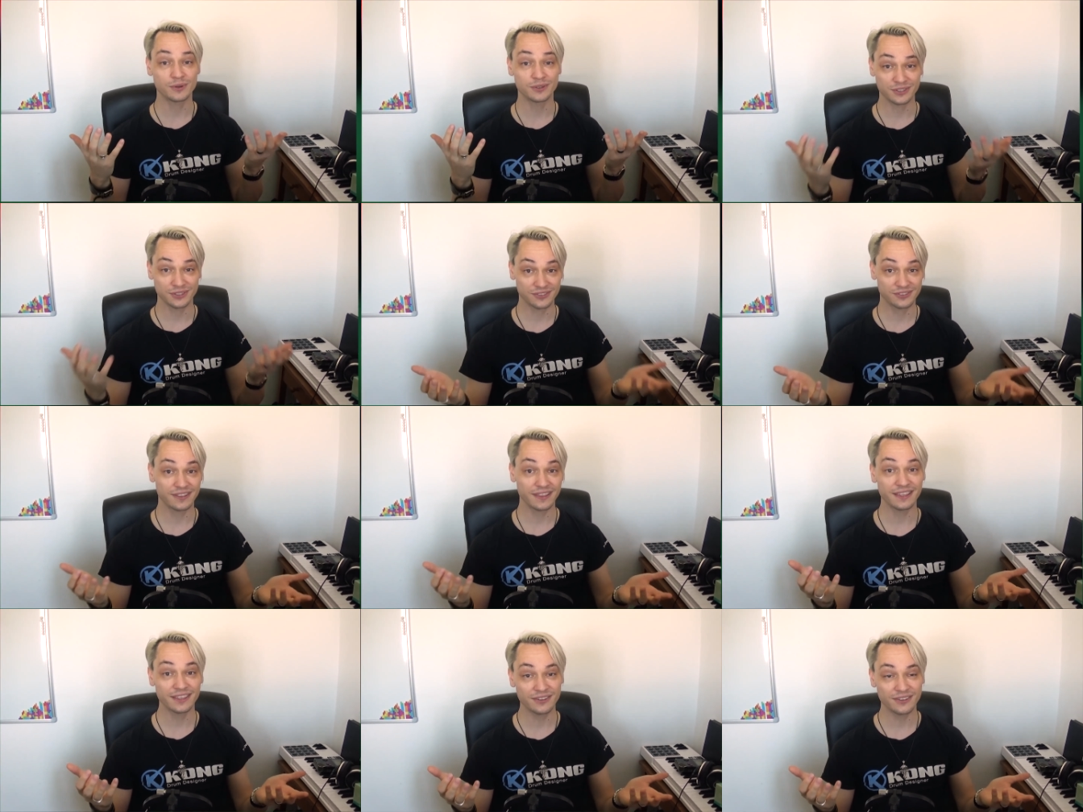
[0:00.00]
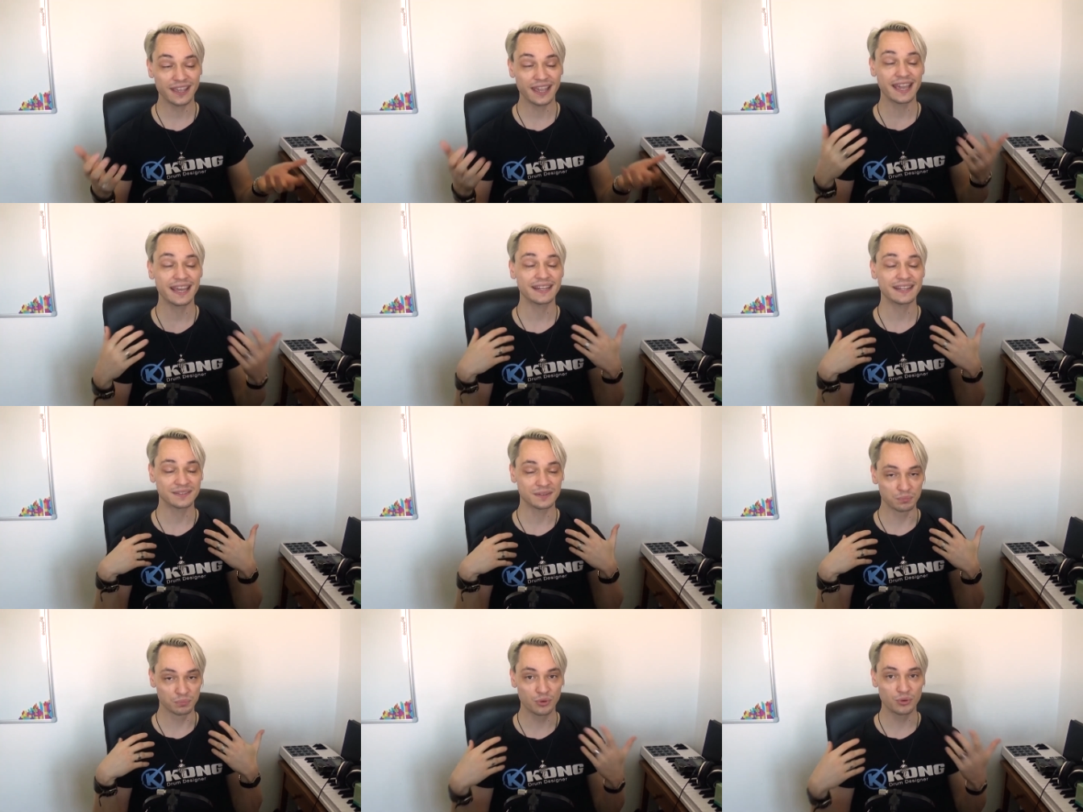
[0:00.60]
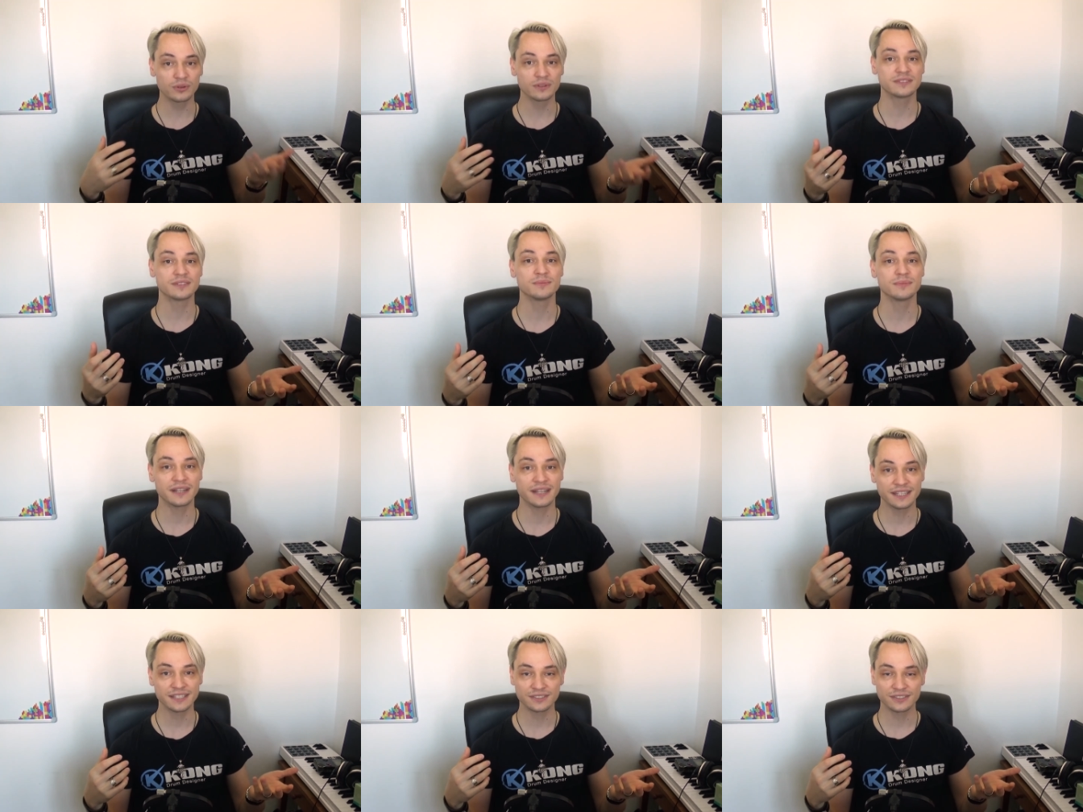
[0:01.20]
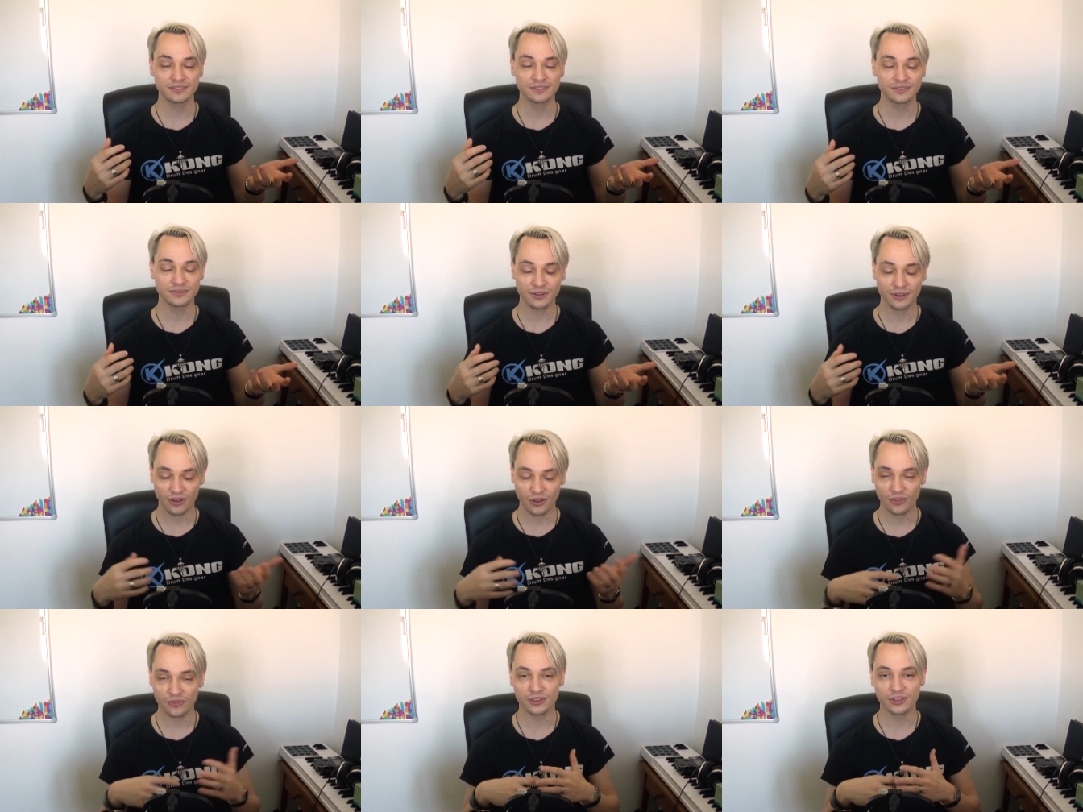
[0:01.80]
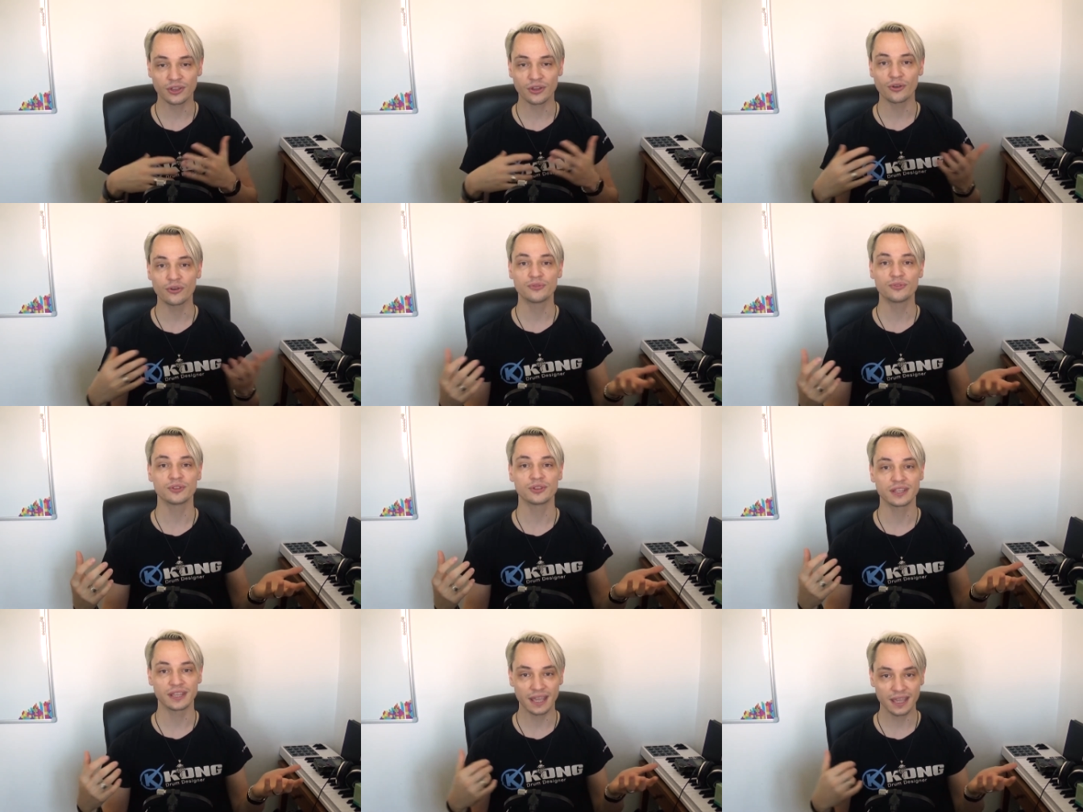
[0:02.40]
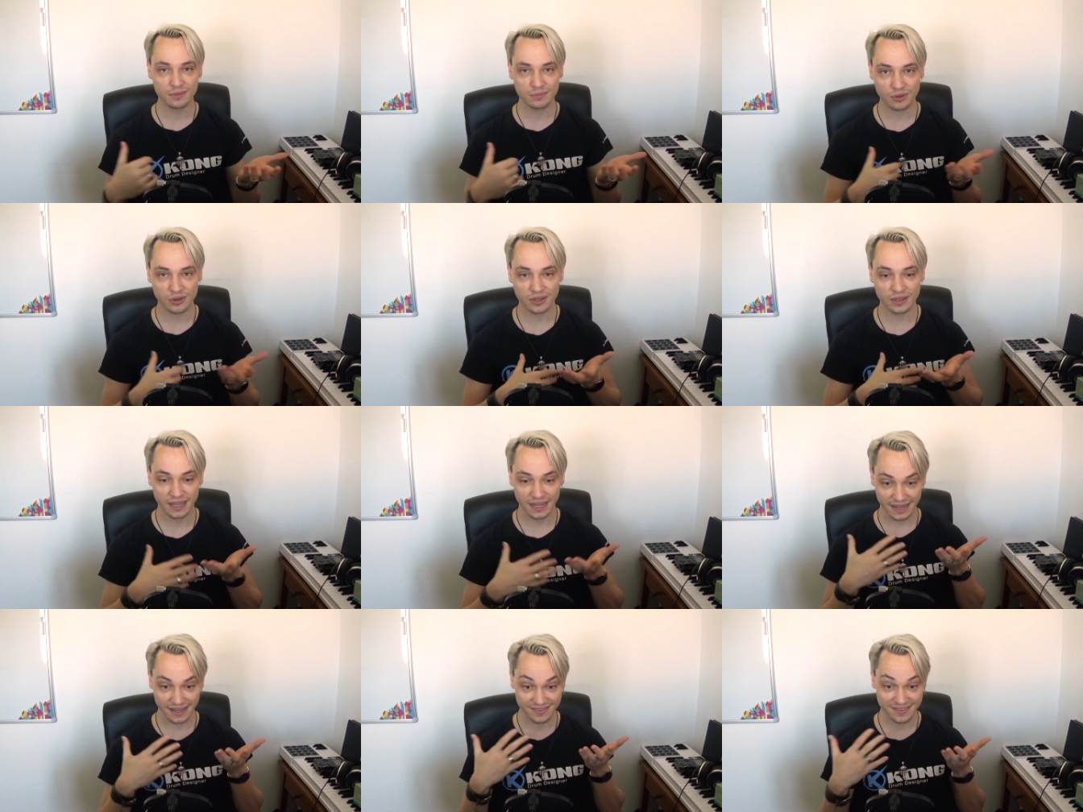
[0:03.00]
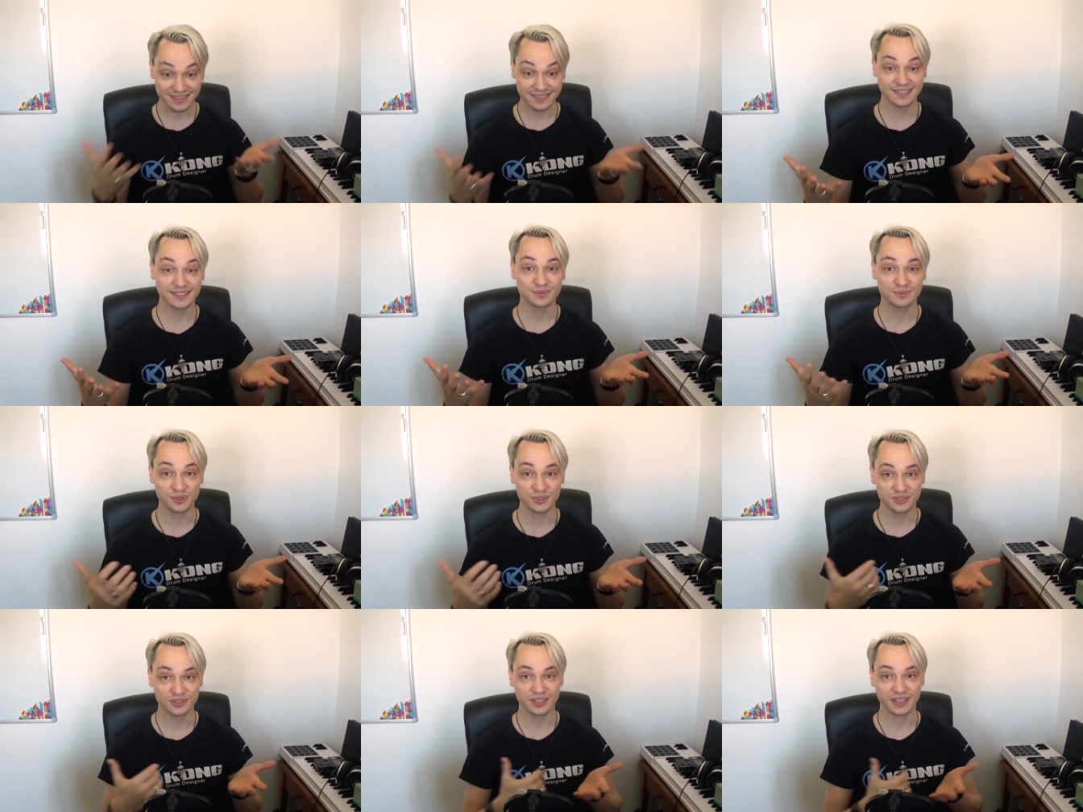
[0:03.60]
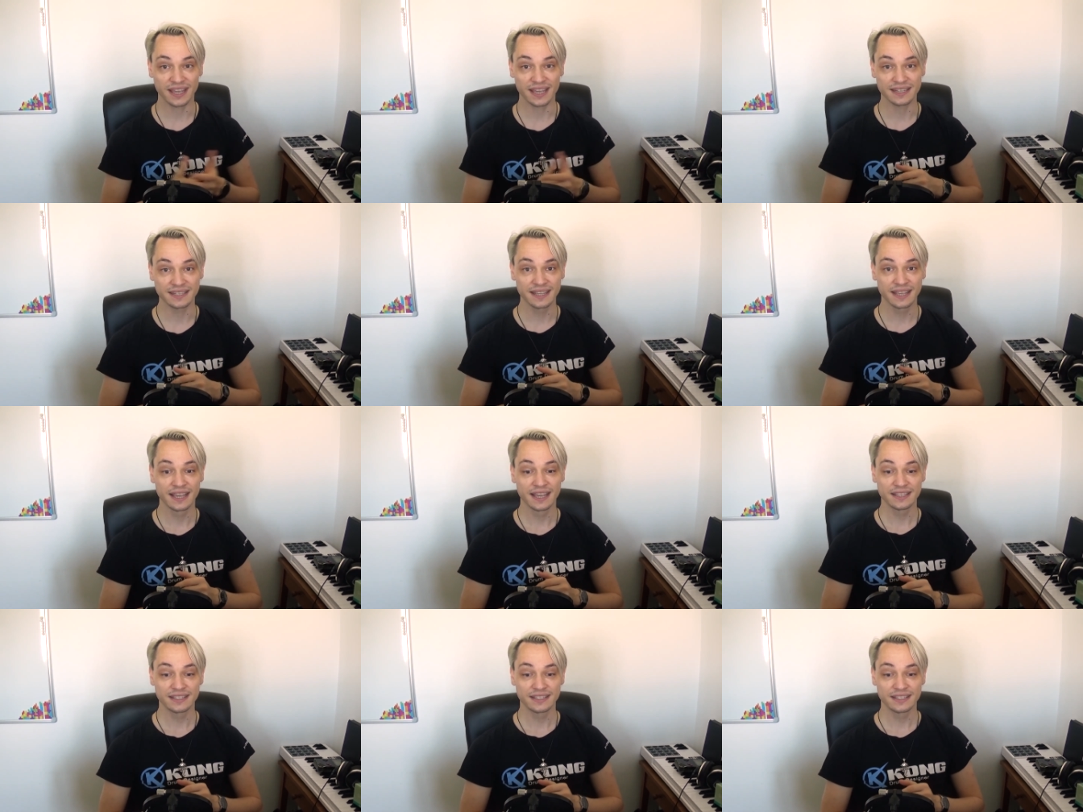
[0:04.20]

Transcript: What you think you get is a pool simulation on the go for the Game Boy. This is what you get.